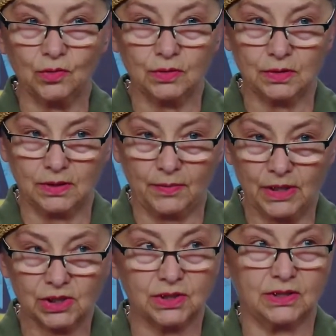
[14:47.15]
take
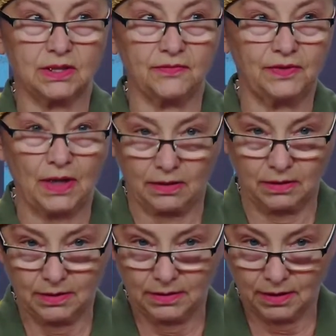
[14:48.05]
my language
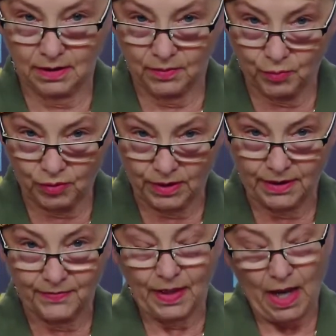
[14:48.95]
courses and my
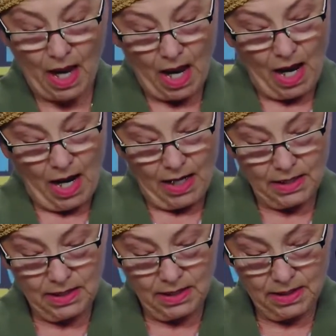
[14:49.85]
homework very
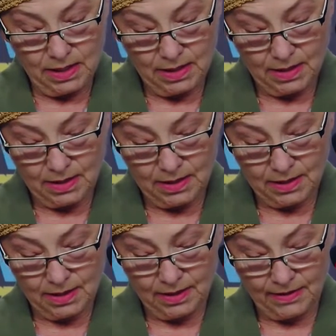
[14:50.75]
attentively.